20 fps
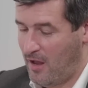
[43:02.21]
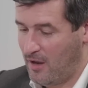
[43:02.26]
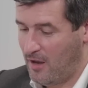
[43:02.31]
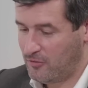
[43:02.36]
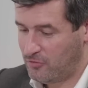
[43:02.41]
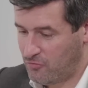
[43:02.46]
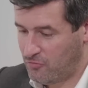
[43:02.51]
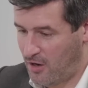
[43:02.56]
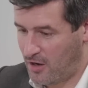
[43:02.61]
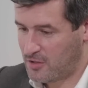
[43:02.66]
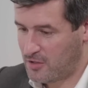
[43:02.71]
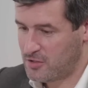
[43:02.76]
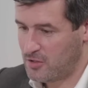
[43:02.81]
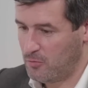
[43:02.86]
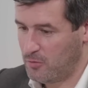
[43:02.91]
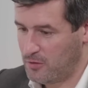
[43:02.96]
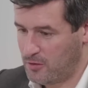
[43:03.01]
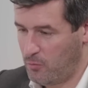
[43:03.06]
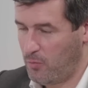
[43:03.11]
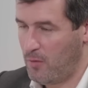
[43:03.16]
Structure
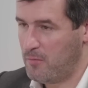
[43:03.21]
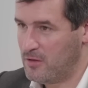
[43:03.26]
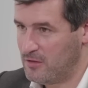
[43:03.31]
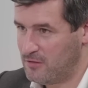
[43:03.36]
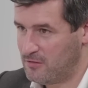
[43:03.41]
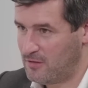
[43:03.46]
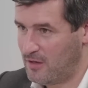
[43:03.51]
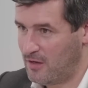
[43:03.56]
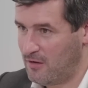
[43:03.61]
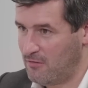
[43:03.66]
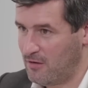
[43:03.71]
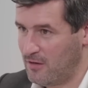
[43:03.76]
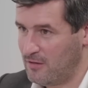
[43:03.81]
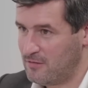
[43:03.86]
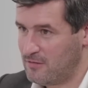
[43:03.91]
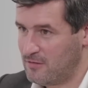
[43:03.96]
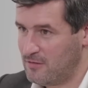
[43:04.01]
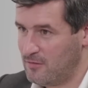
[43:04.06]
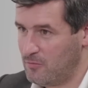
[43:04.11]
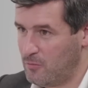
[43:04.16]
with the women's
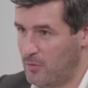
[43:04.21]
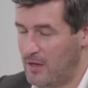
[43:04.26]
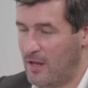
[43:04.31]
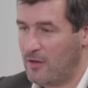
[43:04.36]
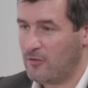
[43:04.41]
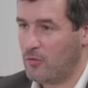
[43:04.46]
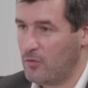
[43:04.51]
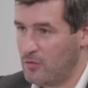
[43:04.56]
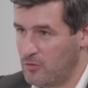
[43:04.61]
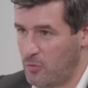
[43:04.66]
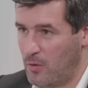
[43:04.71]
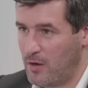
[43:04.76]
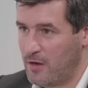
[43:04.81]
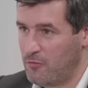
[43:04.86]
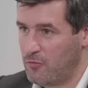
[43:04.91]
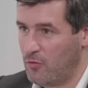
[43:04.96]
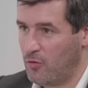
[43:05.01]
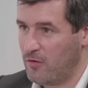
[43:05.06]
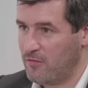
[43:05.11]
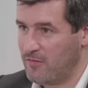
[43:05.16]
series. We're now doing
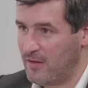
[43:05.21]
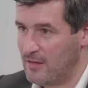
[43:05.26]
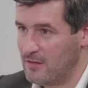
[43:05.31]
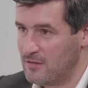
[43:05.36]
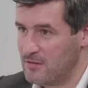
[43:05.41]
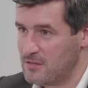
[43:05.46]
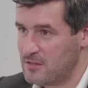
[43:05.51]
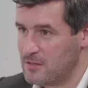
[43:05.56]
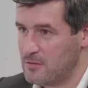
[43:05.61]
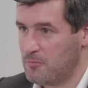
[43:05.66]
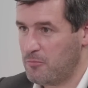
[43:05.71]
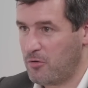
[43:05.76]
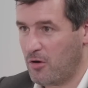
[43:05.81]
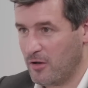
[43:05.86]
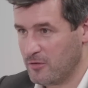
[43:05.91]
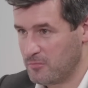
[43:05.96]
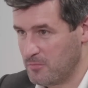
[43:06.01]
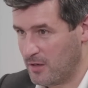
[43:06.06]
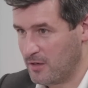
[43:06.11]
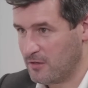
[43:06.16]
24 events.
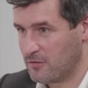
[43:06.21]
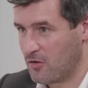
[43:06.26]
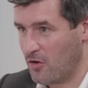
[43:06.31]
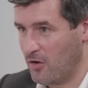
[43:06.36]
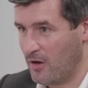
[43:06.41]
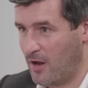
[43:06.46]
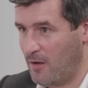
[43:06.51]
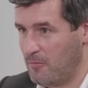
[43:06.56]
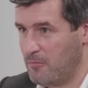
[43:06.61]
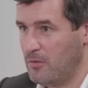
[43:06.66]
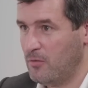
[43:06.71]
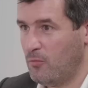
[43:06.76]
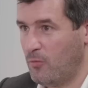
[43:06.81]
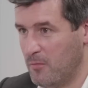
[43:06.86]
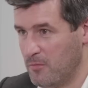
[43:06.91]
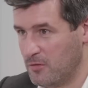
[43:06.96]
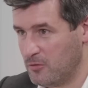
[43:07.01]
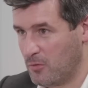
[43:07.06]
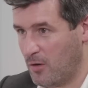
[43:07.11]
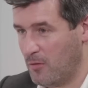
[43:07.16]
Prize money's gone up.
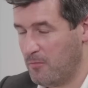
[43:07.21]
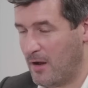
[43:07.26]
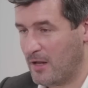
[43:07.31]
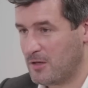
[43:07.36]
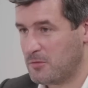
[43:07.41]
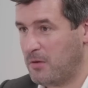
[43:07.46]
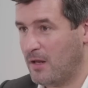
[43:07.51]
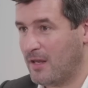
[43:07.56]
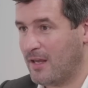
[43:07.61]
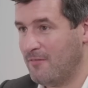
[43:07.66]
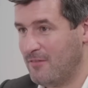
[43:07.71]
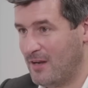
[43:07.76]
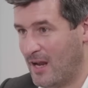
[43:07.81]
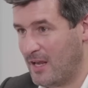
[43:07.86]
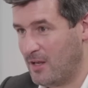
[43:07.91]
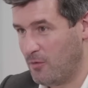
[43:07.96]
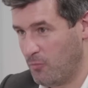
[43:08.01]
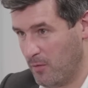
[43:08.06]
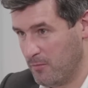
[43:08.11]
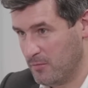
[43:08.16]
Women's world match play, giving
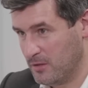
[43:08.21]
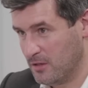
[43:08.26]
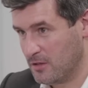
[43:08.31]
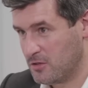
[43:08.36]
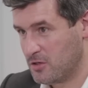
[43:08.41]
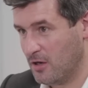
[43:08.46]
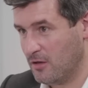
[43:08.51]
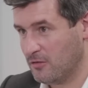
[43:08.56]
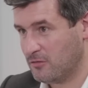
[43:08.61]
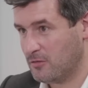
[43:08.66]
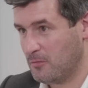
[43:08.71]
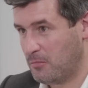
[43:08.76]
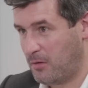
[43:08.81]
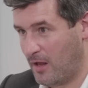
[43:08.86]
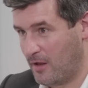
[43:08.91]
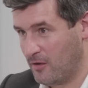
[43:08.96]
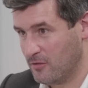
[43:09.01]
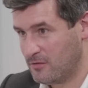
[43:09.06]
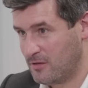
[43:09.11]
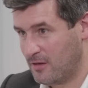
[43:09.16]
8 women the chance to
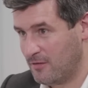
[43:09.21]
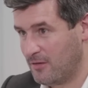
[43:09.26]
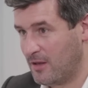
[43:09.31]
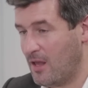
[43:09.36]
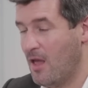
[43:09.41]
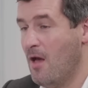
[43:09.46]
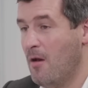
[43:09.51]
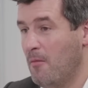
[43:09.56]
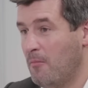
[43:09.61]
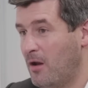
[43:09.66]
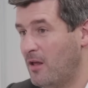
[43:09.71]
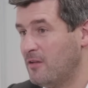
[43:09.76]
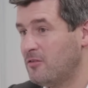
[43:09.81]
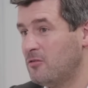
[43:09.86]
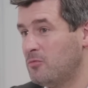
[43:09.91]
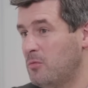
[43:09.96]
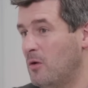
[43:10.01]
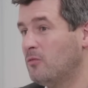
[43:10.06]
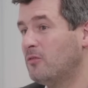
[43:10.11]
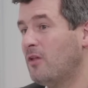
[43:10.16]
play on TV. Plus
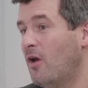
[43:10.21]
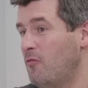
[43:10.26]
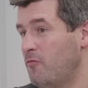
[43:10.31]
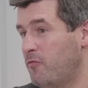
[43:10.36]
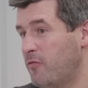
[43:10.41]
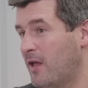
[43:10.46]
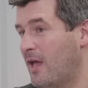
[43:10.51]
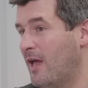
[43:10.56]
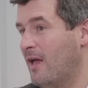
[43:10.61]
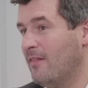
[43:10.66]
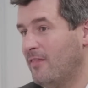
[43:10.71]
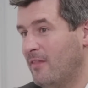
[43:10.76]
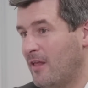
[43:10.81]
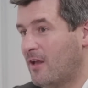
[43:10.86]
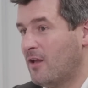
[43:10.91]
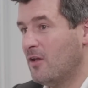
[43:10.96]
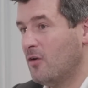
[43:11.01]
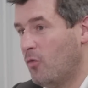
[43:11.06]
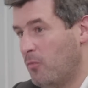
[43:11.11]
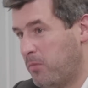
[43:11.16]
as well, don't forget, they
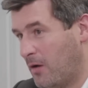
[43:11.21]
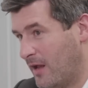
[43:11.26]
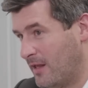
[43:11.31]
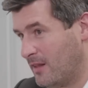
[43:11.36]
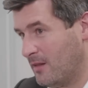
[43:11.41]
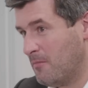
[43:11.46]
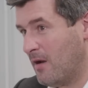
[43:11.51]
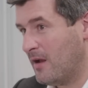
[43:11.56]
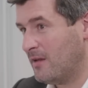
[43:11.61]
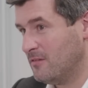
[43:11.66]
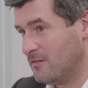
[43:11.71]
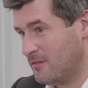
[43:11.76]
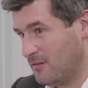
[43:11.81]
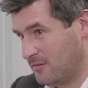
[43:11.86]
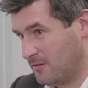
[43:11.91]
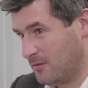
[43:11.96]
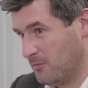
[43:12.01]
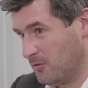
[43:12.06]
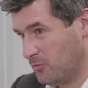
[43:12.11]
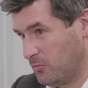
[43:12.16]
can all play in the main
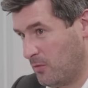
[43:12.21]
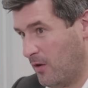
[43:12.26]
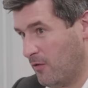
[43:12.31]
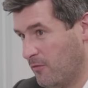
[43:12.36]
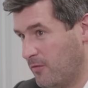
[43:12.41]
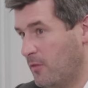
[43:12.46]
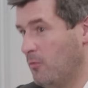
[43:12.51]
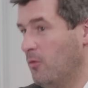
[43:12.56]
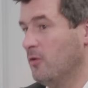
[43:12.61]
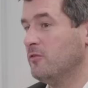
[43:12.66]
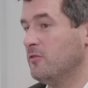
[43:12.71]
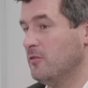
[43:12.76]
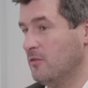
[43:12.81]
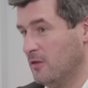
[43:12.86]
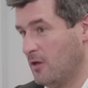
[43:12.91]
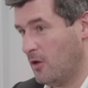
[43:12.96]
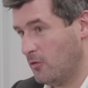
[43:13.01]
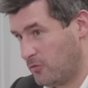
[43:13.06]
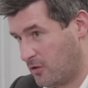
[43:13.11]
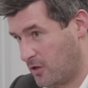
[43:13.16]
system as well if they want to.
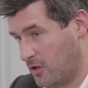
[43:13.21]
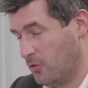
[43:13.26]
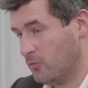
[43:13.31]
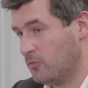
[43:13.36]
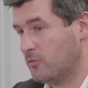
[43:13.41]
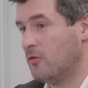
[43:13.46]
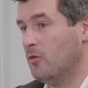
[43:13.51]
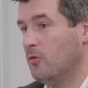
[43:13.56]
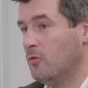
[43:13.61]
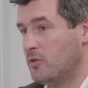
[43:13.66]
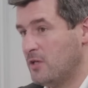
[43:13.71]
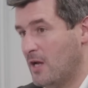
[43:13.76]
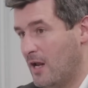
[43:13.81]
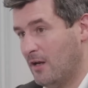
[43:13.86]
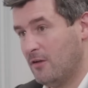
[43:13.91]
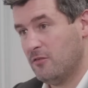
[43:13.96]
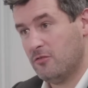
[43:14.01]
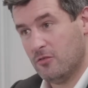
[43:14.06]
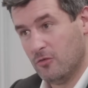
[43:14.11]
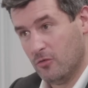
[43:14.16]
Go to Q School,
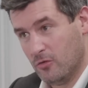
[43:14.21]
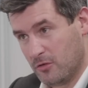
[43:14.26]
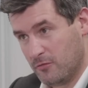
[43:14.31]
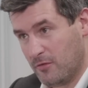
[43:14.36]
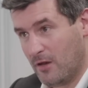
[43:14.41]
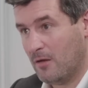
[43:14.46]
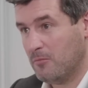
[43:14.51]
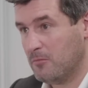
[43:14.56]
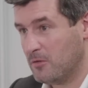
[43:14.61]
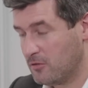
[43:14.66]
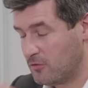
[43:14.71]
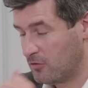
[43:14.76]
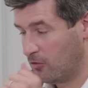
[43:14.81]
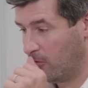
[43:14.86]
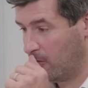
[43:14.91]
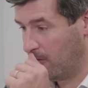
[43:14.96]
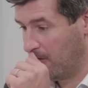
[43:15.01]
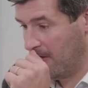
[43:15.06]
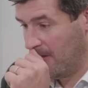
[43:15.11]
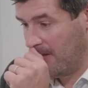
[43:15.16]
Challenge Tour, Development
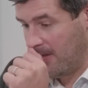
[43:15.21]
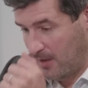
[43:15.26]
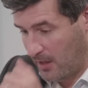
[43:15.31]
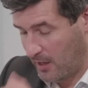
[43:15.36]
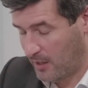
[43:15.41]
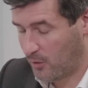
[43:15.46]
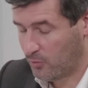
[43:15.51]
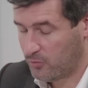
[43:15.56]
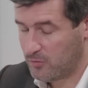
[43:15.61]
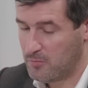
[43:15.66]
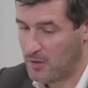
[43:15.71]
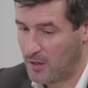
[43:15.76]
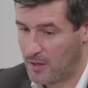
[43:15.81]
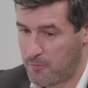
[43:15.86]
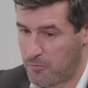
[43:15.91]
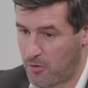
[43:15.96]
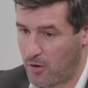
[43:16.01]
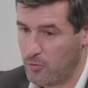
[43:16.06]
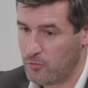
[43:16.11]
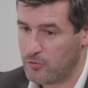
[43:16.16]
Tour, and ultimately
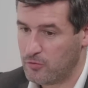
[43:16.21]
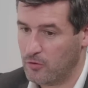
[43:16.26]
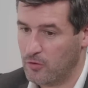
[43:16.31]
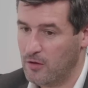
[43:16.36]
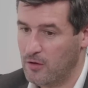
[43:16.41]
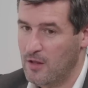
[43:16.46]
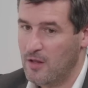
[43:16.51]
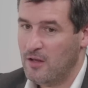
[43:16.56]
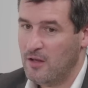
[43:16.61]
Pro Tour.